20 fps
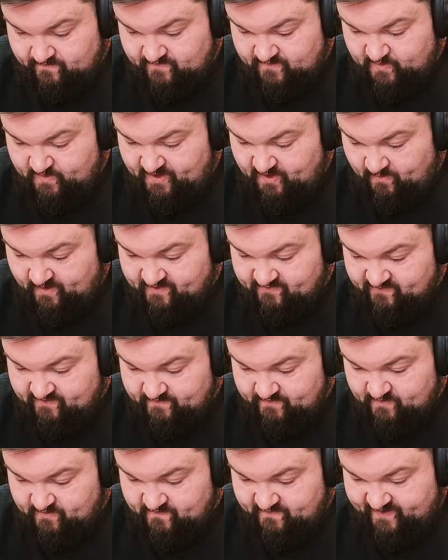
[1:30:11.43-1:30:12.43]
We don't want to
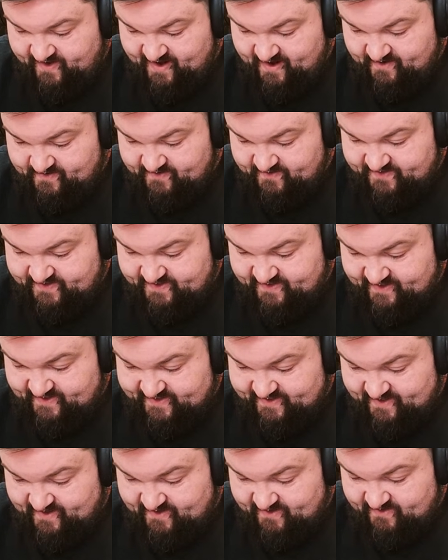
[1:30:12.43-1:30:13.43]
remove counters, so
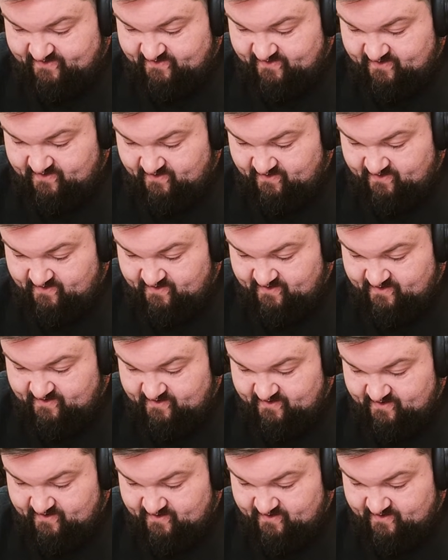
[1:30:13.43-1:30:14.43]
that's not a good card.